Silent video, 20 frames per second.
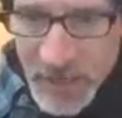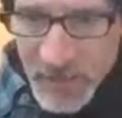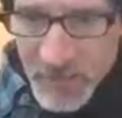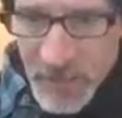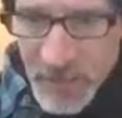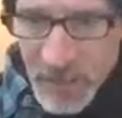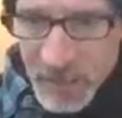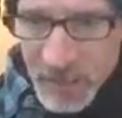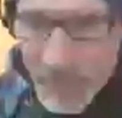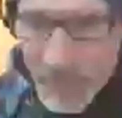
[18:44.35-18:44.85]

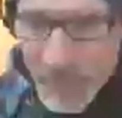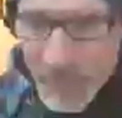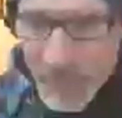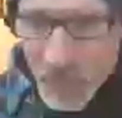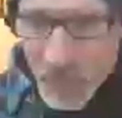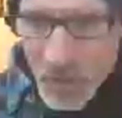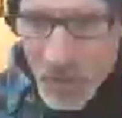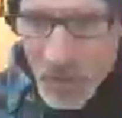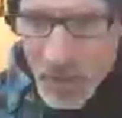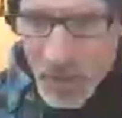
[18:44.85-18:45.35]
Make mine.
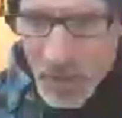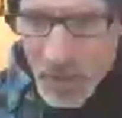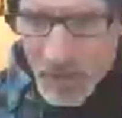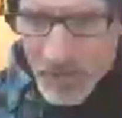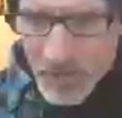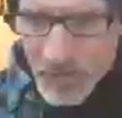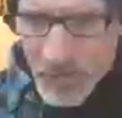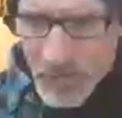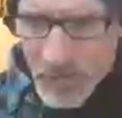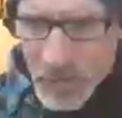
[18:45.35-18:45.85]
Were
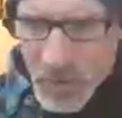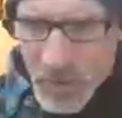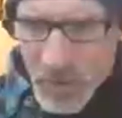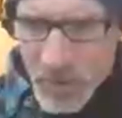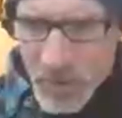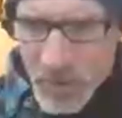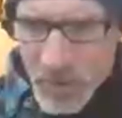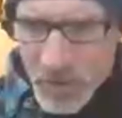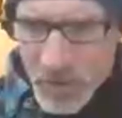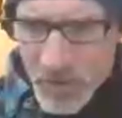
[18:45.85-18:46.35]

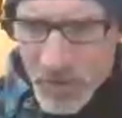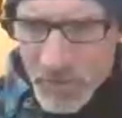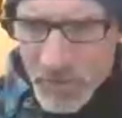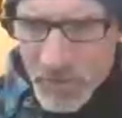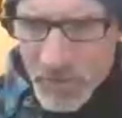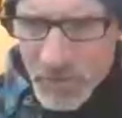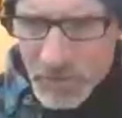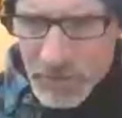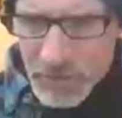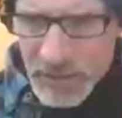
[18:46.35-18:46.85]
you
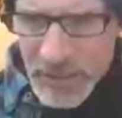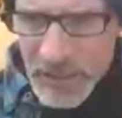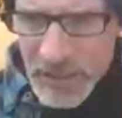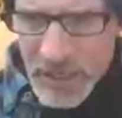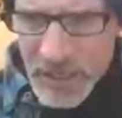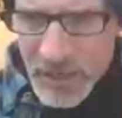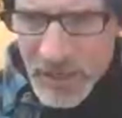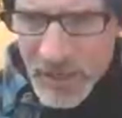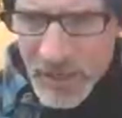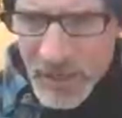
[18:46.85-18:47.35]

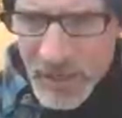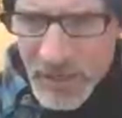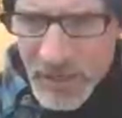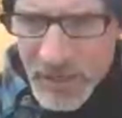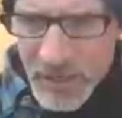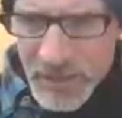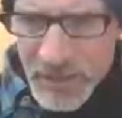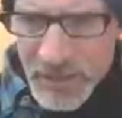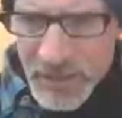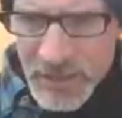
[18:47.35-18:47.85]
bleeding on
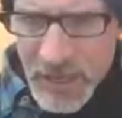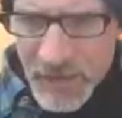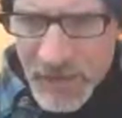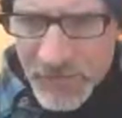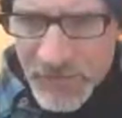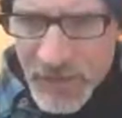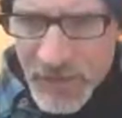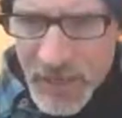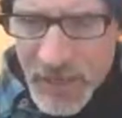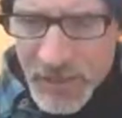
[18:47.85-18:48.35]
his stuff
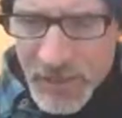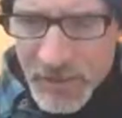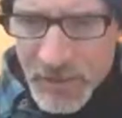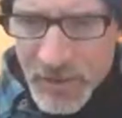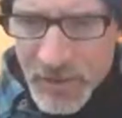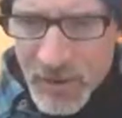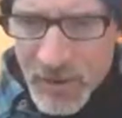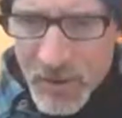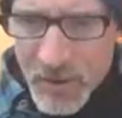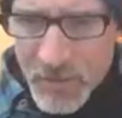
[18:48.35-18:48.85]
at
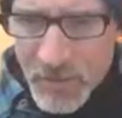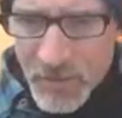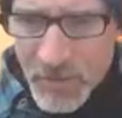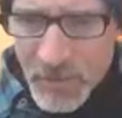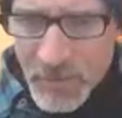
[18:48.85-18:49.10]
home?